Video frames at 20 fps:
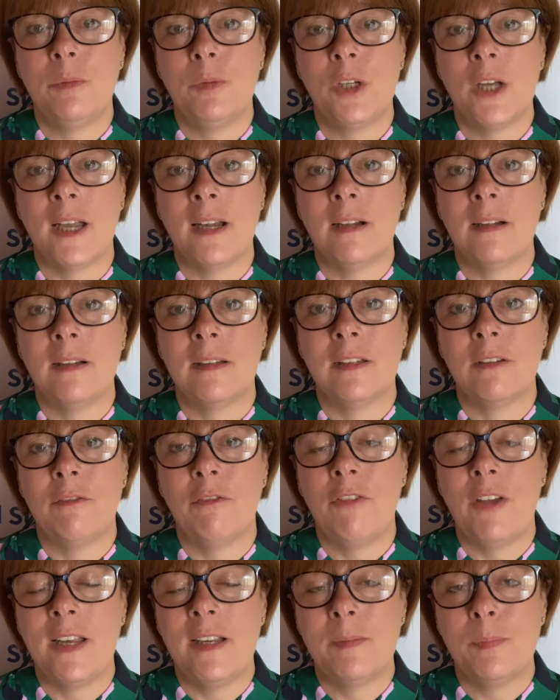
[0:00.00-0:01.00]
channels and
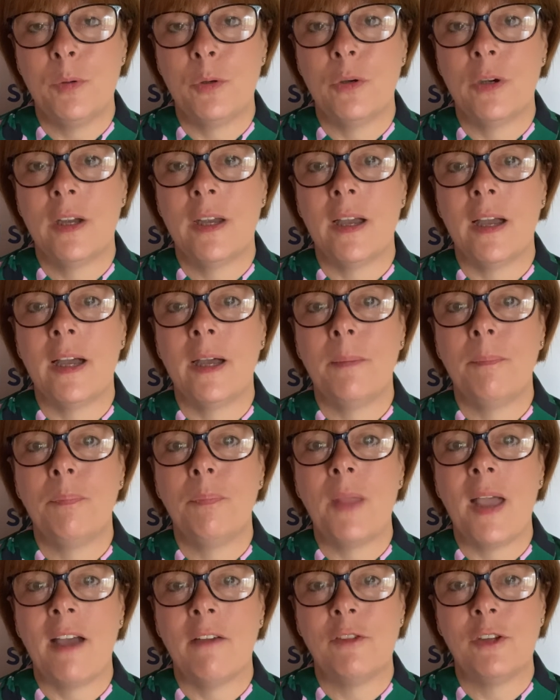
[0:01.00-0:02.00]
Facebook
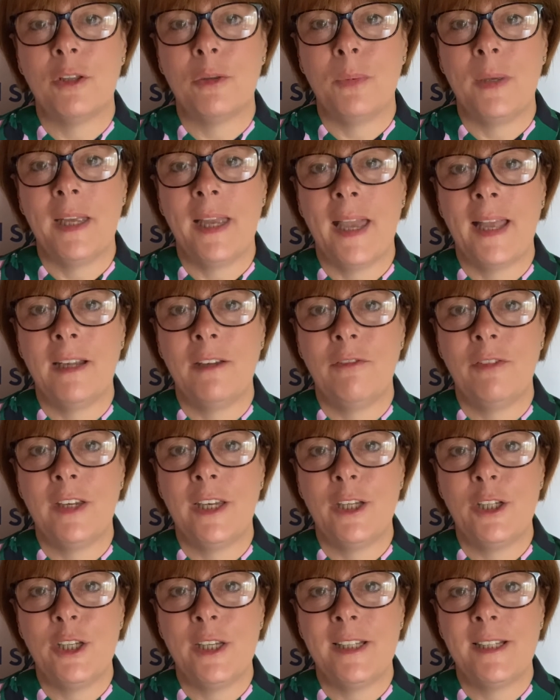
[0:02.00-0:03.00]
after the weekend
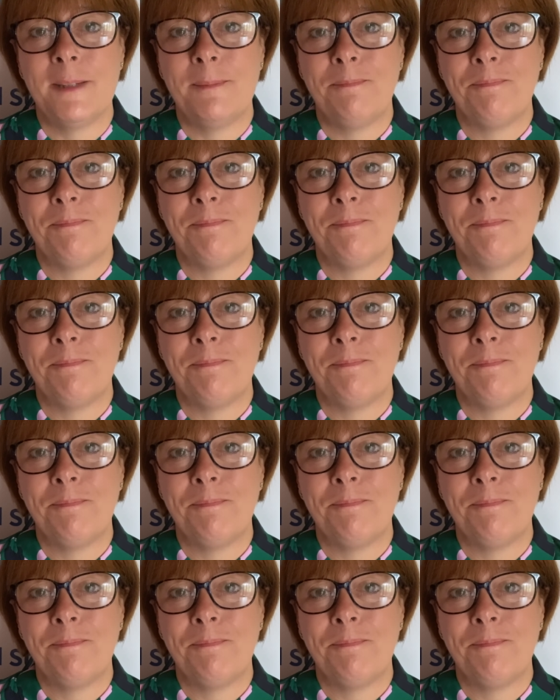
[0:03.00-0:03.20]
finishes.